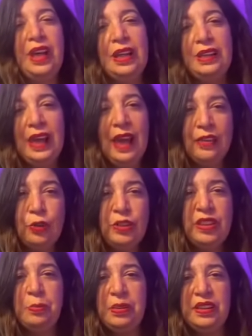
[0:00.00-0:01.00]
they there
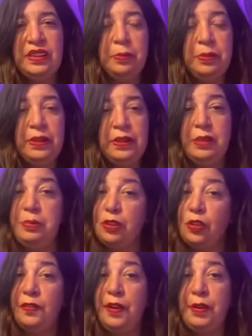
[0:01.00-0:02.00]
is a bit of stability, but
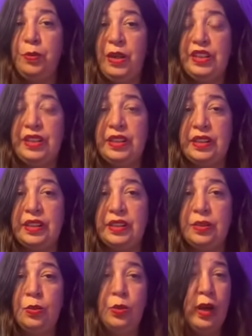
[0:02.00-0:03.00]
they're very
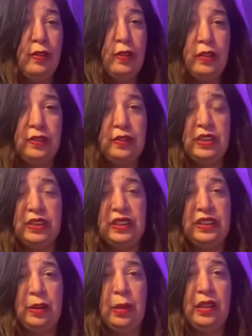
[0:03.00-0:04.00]
restless. Whoever, if this
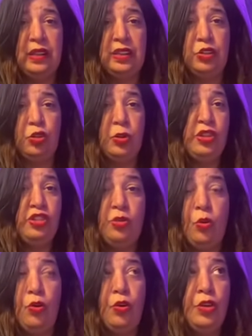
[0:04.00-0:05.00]
is a situation
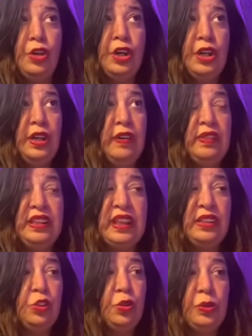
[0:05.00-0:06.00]
or if this
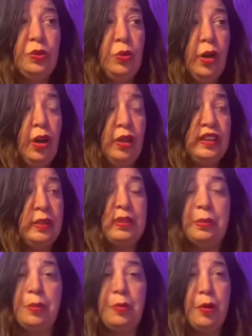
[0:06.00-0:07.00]
has to do with uh, some
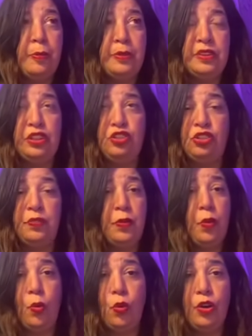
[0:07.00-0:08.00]
type of proposition
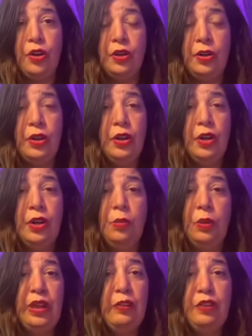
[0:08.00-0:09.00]
for work,
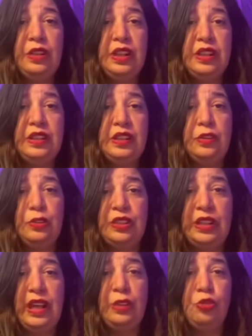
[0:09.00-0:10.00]
whatever it is, there's
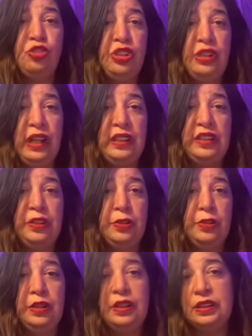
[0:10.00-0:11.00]
an energy that's
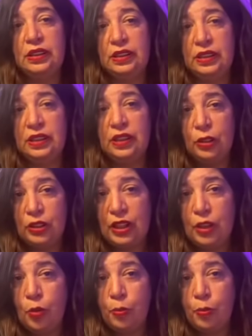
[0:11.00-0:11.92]
here. It's, there's a little